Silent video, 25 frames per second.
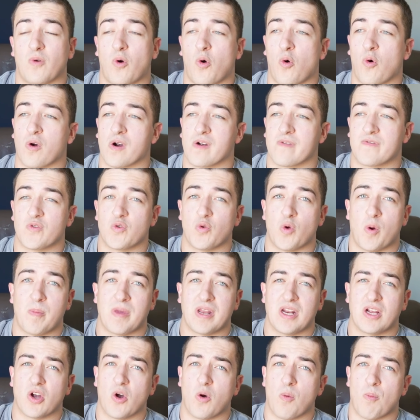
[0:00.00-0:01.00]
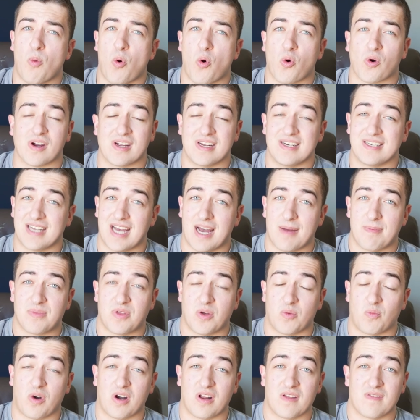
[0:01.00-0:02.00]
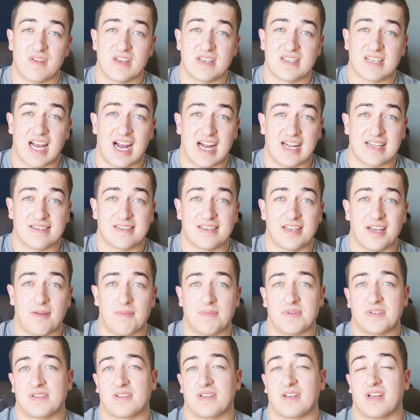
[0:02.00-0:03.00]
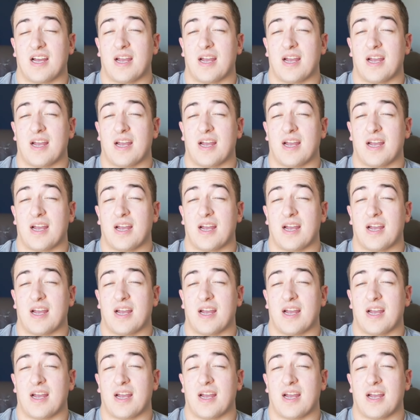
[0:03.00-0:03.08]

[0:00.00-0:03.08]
or if you want me to go more in depth on one of these concepts.